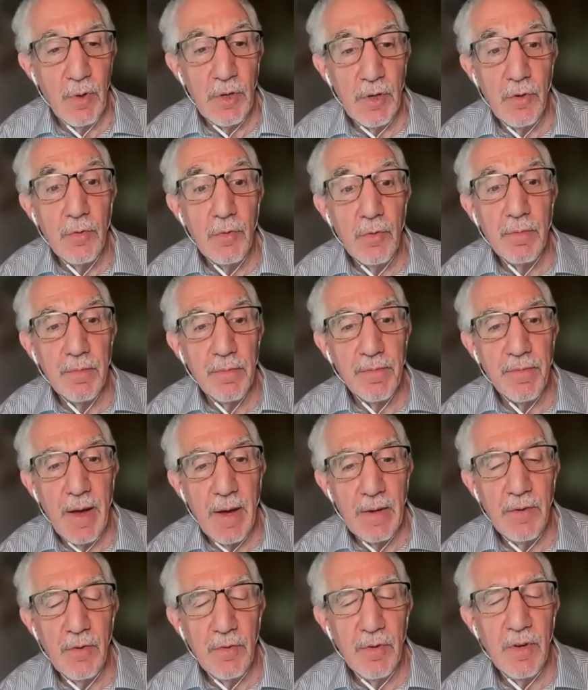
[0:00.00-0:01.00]
when you
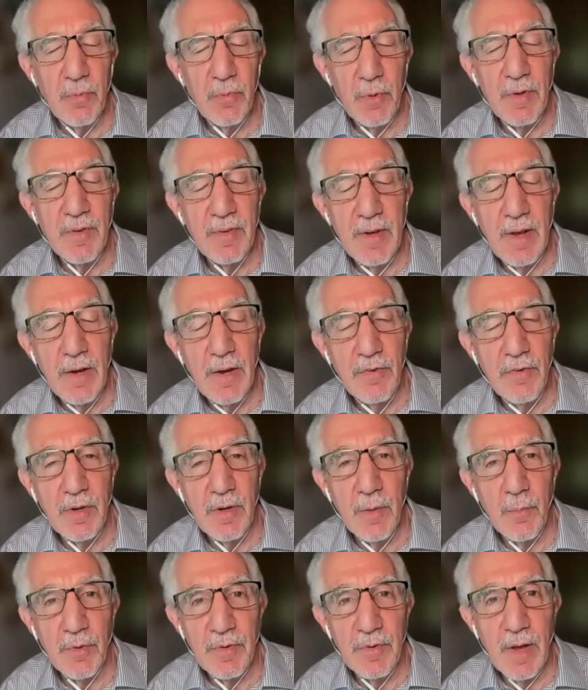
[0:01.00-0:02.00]
fine-tune this presentation
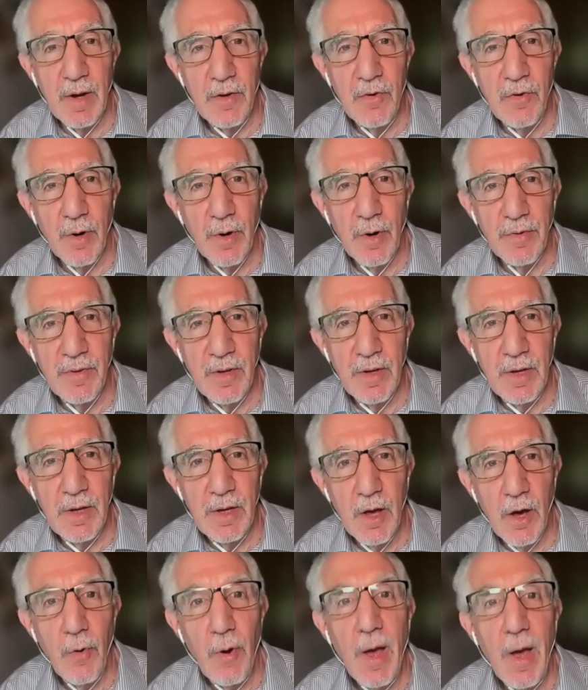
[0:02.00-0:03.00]
and present it to our
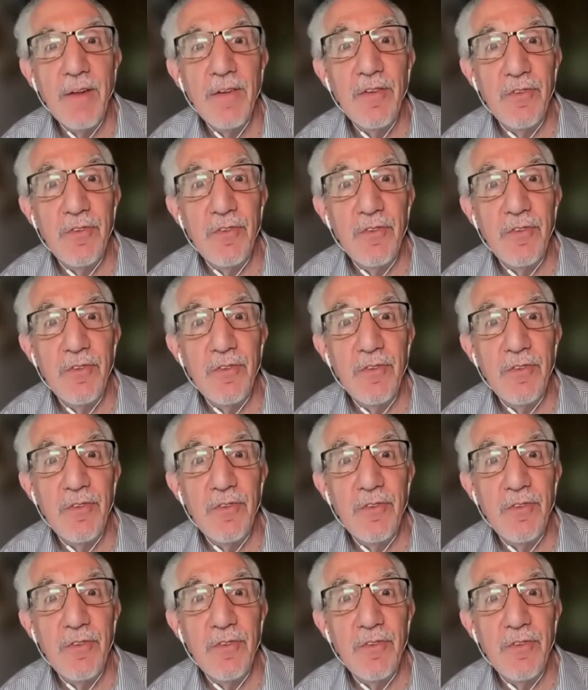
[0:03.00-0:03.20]
CEO,